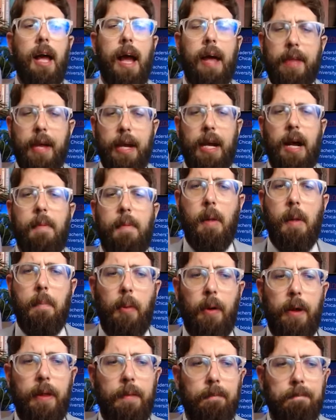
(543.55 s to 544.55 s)
and they
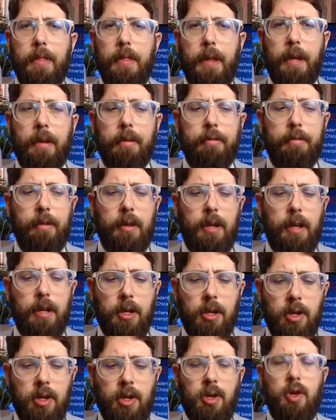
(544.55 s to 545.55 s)
up with this
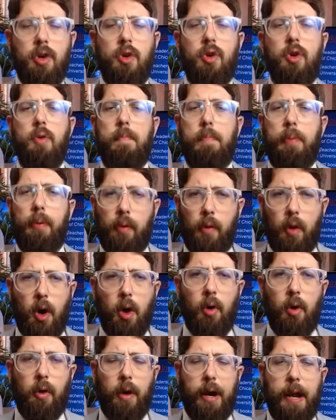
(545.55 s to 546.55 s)
new
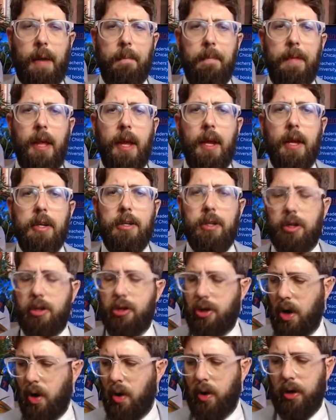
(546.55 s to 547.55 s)
program to
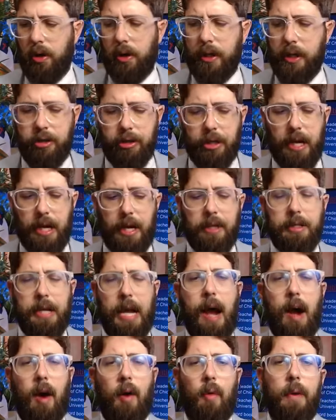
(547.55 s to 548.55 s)
totally change
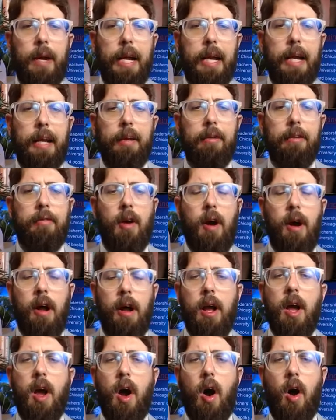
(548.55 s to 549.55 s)
how reading is
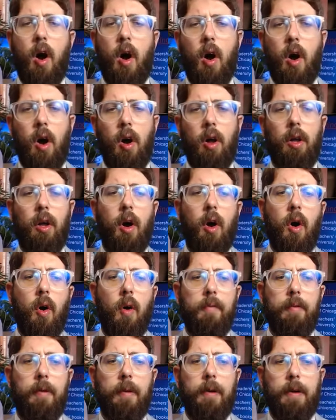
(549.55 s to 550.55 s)
taught all
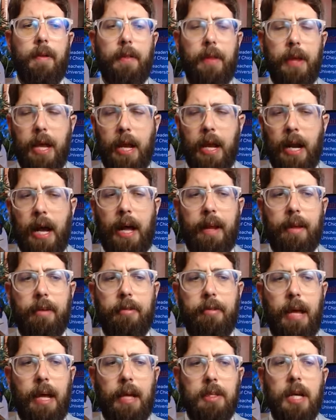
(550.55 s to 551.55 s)
over the United
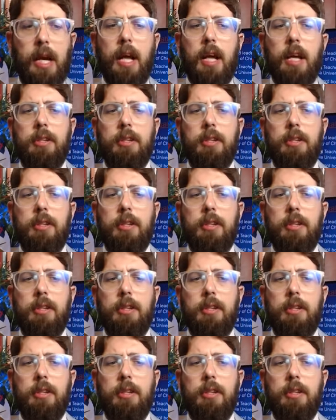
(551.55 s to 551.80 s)
States.